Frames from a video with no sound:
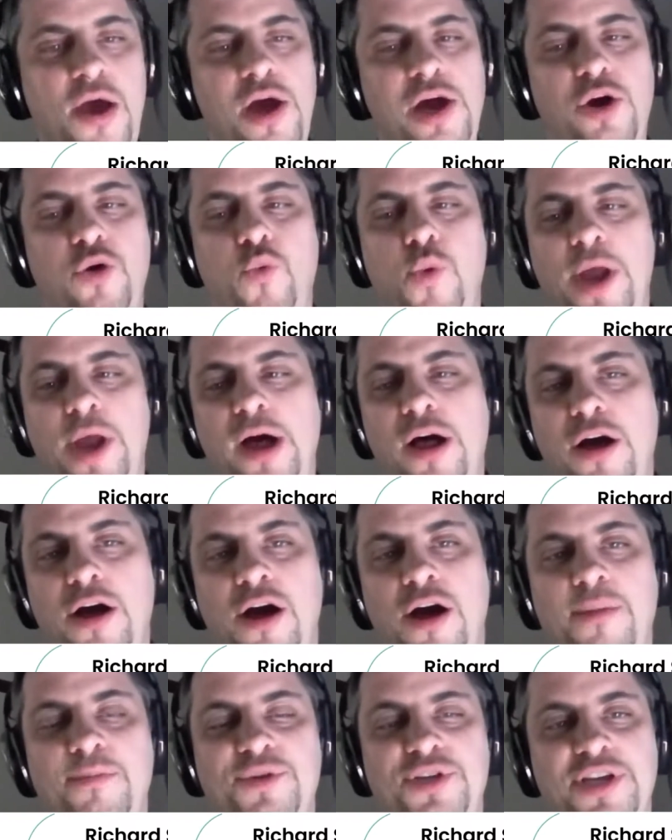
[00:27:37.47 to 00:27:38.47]
we all
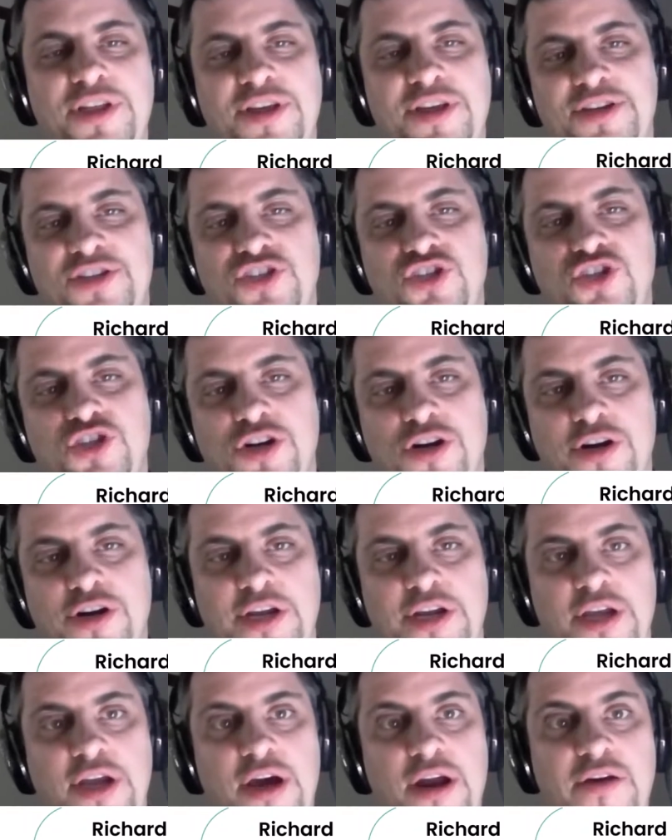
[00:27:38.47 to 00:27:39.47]
come to this
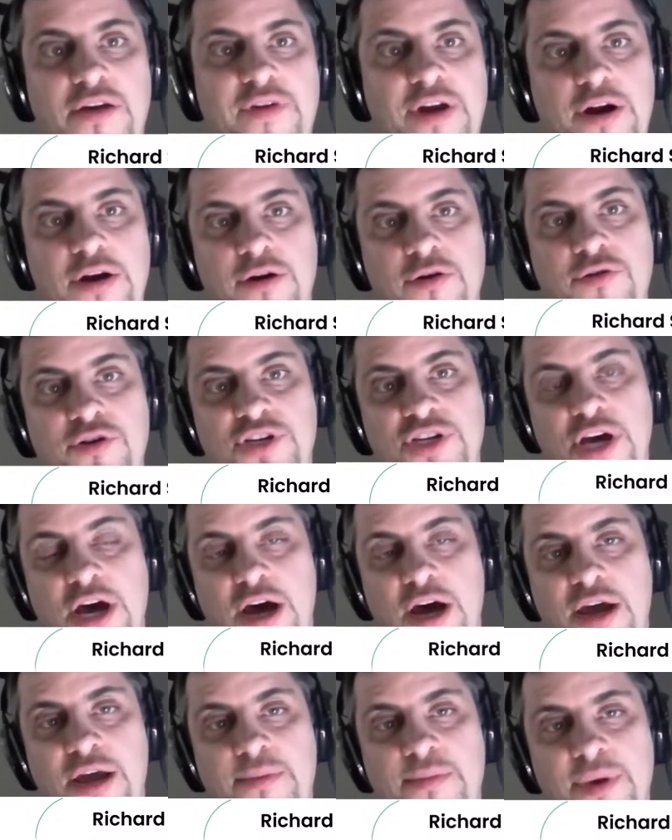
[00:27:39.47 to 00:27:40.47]
journey kind of on our own
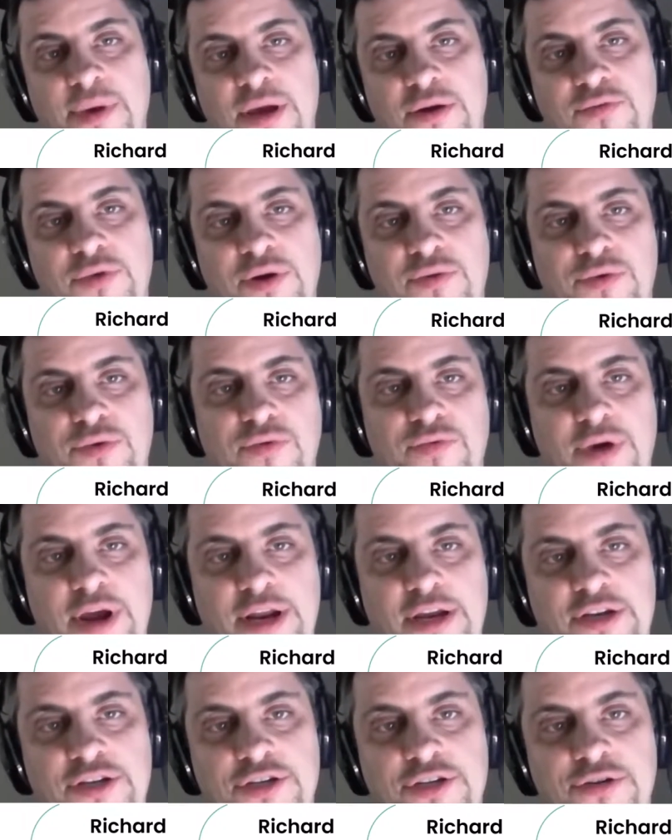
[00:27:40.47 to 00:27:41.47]
time and when we're
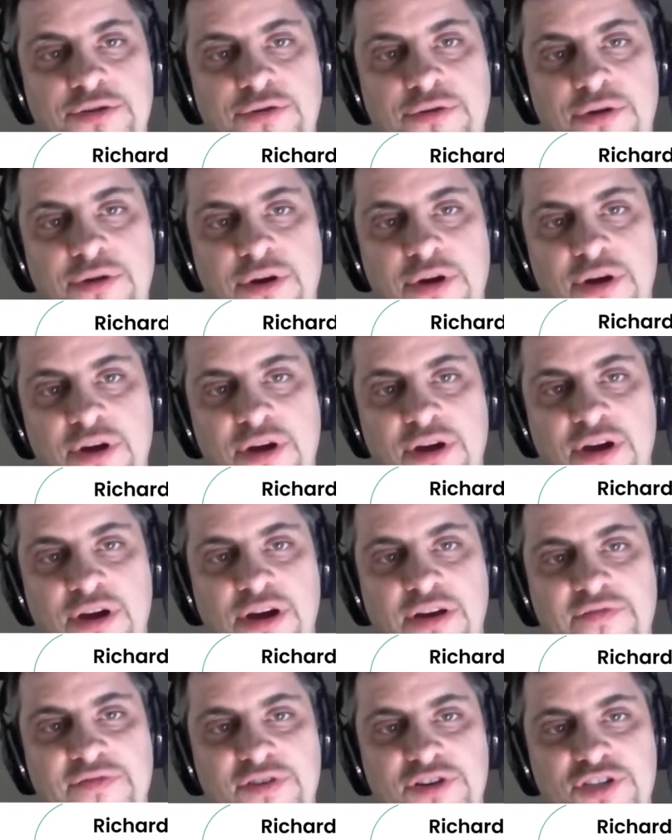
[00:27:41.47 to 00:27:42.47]
ready to.
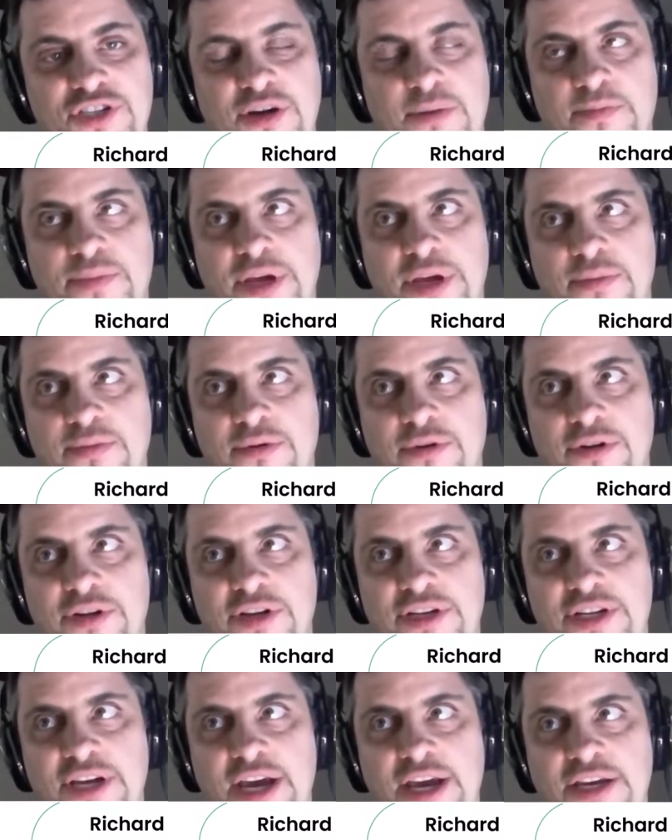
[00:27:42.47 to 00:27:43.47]
And for some people,
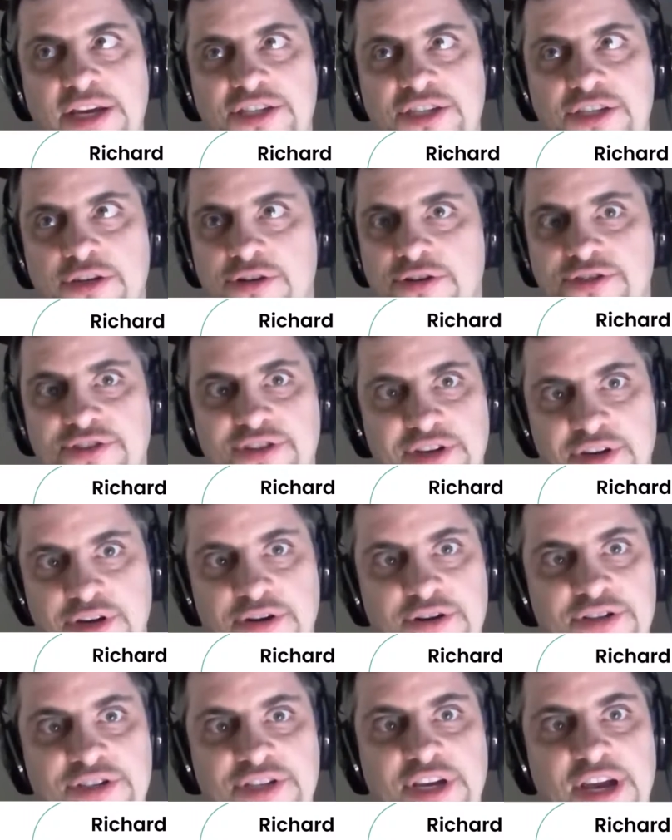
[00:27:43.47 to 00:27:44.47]
it takes years and
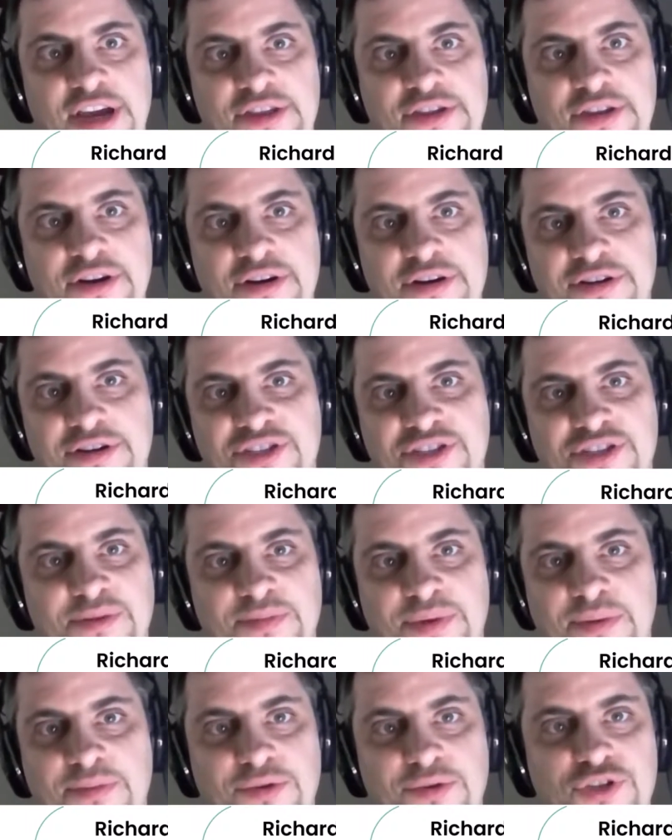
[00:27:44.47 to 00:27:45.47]
years to get there. And some
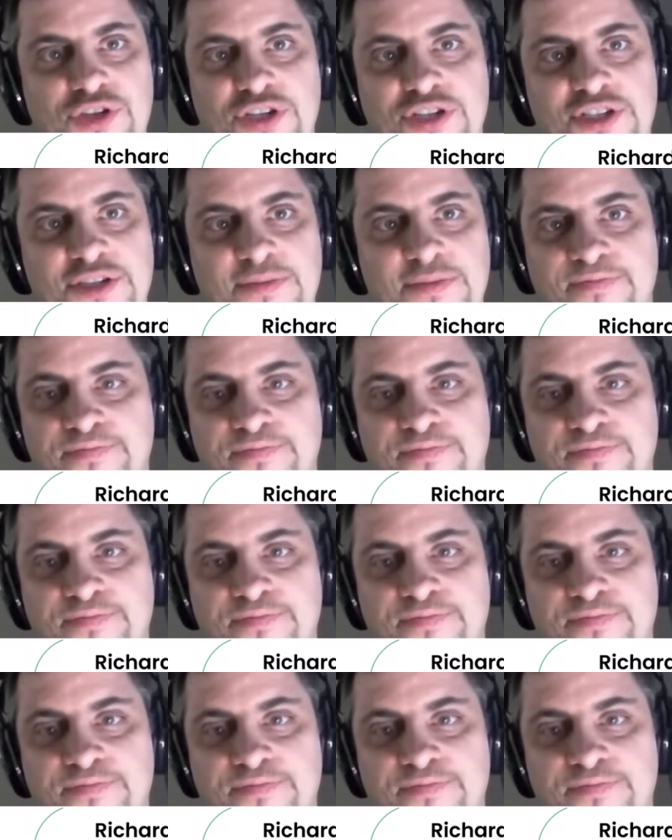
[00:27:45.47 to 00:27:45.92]
people just,